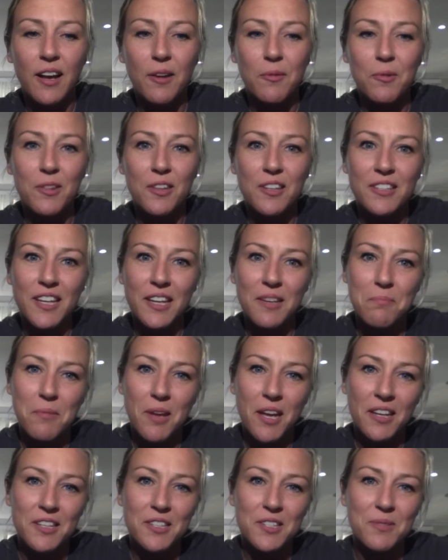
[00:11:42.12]
with the time
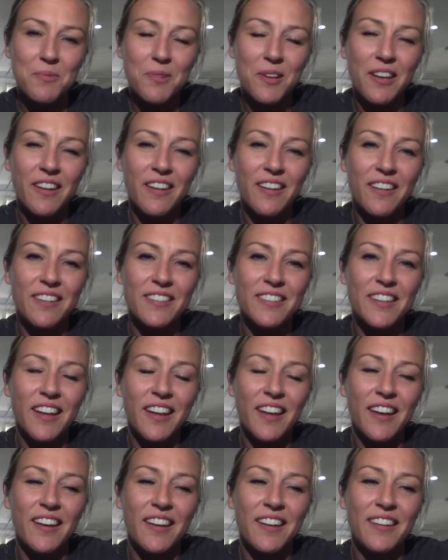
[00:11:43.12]
management
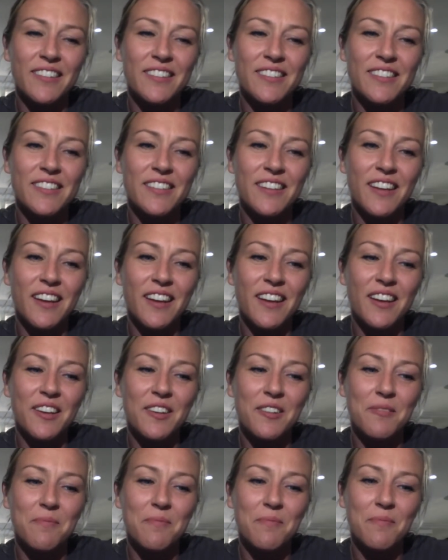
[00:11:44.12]
and
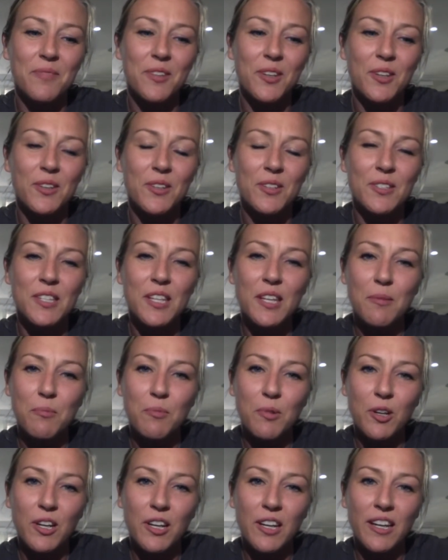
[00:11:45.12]
the
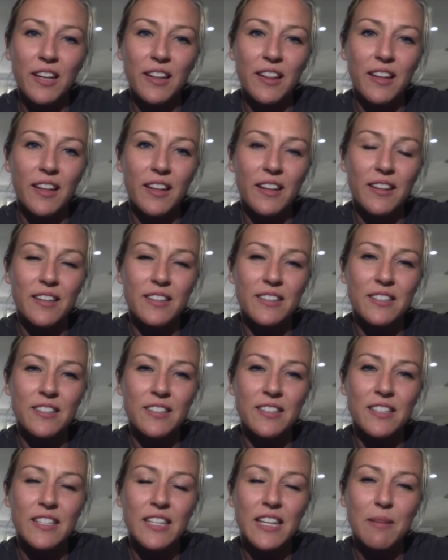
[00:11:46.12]
teamwork and
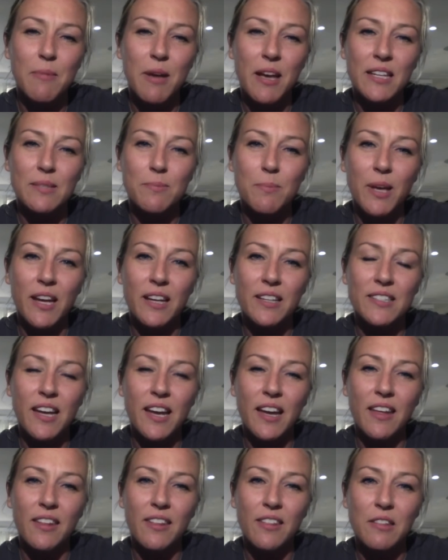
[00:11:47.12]
the team aspect.
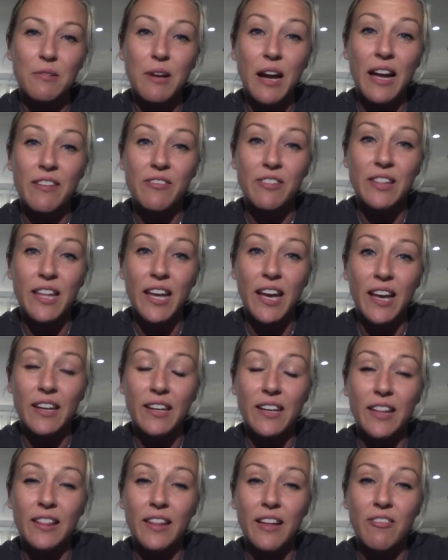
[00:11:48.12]
I thrive in that,
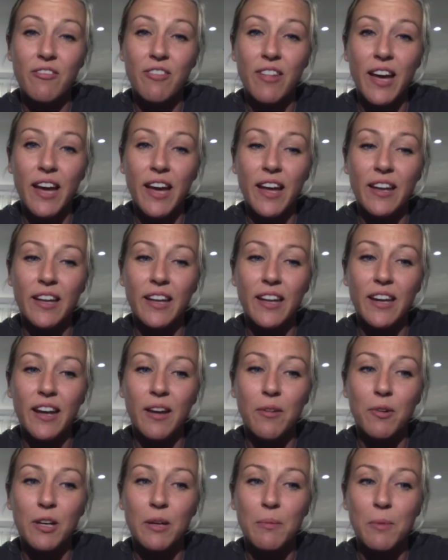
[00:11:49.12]
and I love that, and
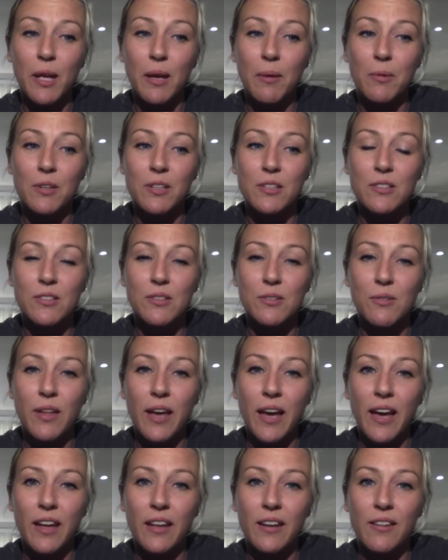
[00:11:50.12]
I want to be able to do
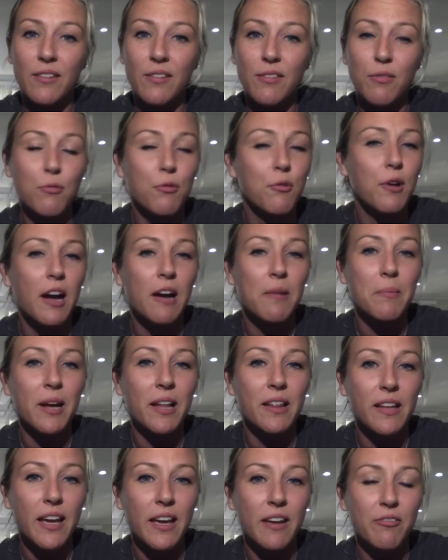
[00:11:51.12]
that throughout
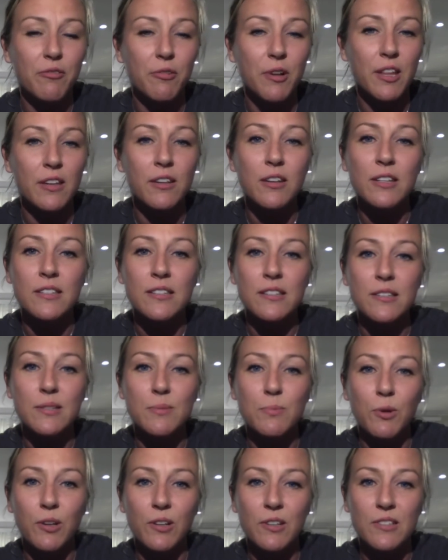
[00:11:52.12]
my life, whether it's in
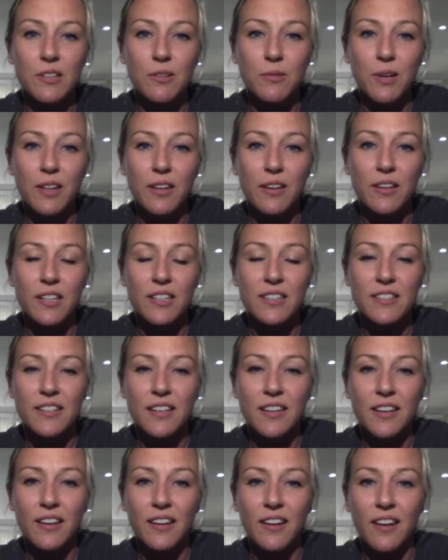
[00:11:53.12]
sports or whether it's
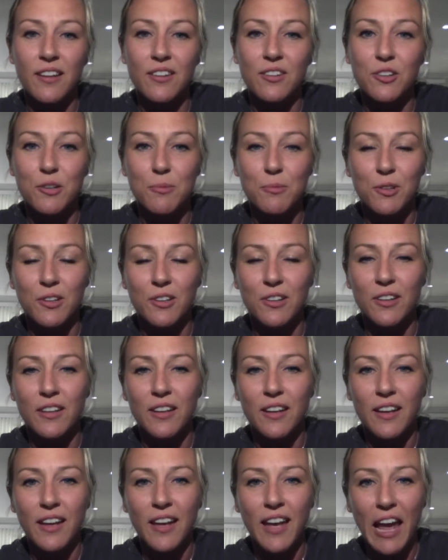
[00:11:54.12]
in a normal
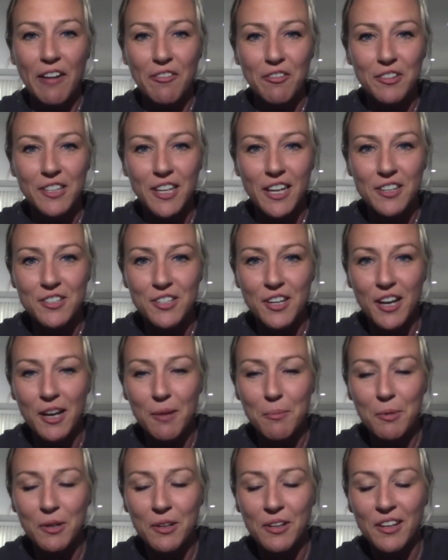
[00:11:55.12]
everyday job.